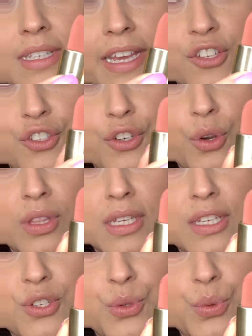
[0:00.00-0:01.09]
texture on
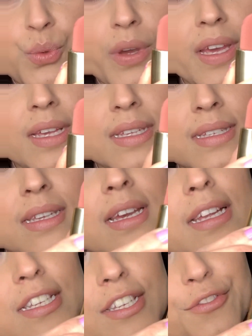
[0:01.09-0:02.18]
these 2 is
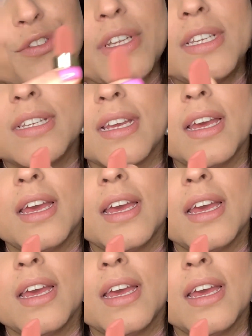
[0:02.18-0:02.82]
different.